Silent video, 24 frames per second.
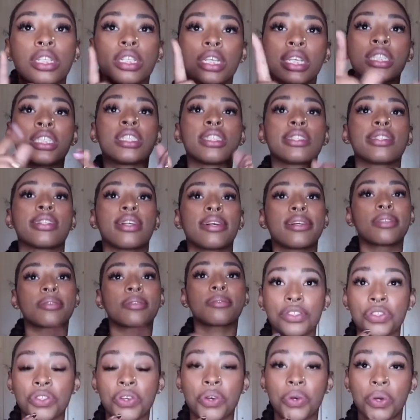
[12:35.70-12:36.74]
Look at the top.
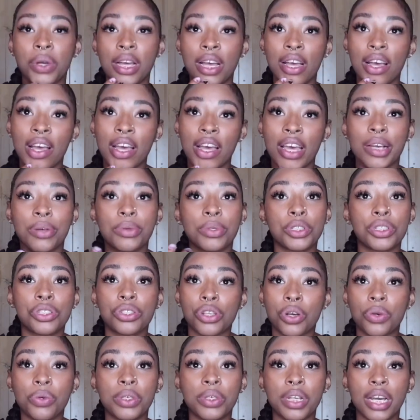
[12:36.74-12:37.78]
So it was
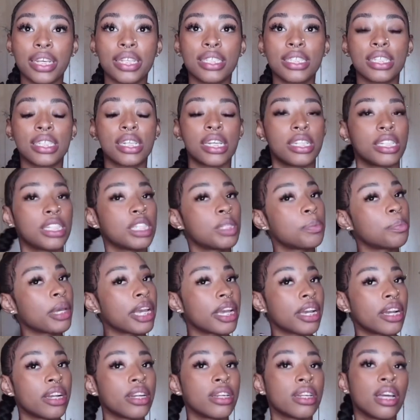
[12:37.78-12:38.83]
so nice and I just
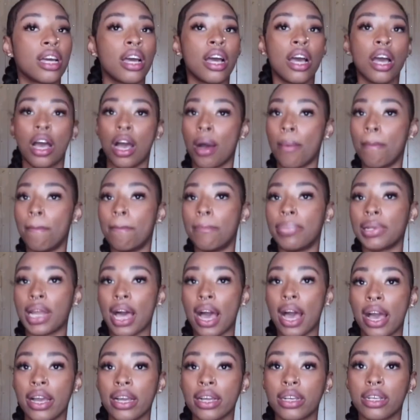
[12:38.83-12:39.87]
paired a
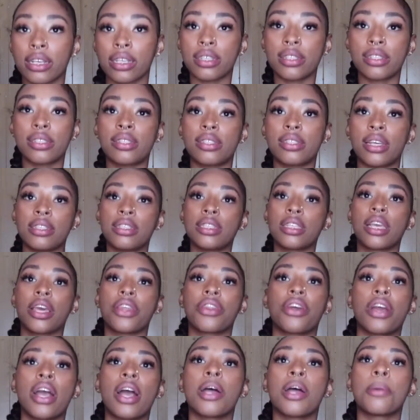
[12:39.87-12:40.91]
black set
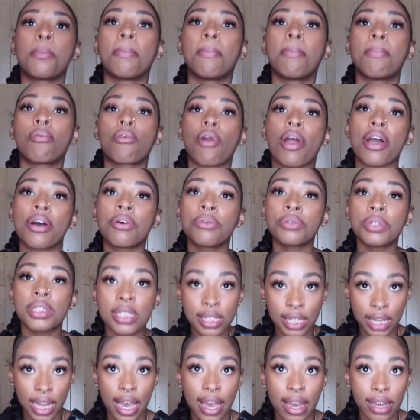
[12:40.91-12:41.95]
together. I had brown
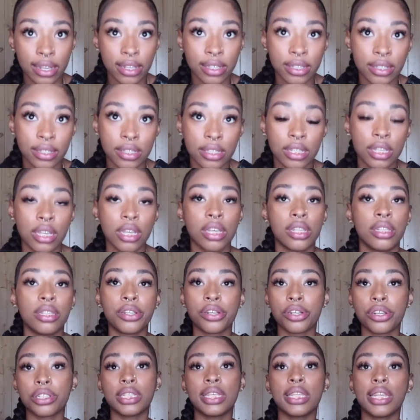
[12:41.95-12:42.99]
slacks literally